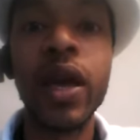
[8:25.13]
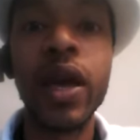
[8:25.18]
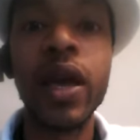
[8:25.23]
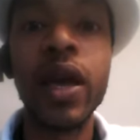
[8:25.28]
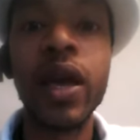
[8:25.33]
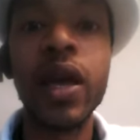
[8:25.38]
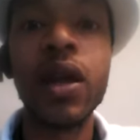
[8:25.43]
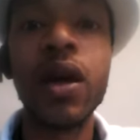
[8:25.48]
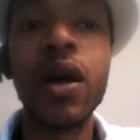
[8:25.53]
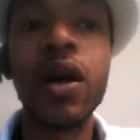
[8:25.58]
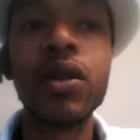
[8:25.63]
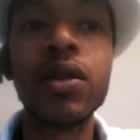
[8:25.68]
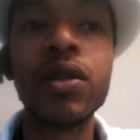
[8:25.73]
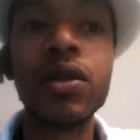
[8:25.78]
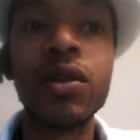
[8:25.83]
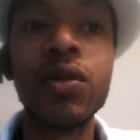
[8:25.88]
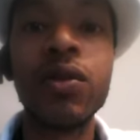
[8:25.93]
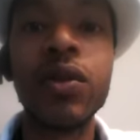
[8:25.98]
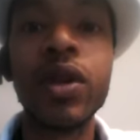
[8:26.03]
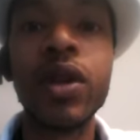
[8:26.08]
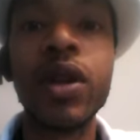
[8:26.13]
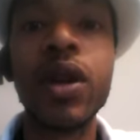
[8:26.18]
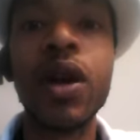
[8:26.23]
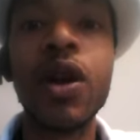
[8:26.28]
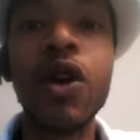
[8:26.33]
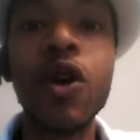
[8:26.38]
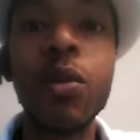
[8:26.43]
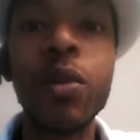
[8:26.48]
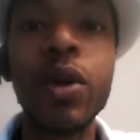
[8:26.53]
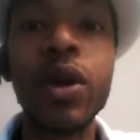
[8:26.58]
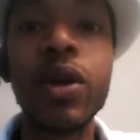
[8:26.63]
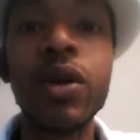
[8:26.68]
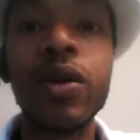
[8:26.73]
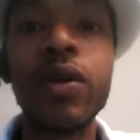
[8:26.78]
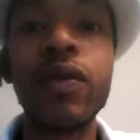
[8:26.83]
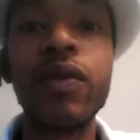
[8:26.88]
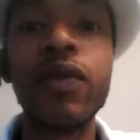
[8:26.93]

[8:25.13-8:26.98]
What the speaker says: And also when you're oming, you're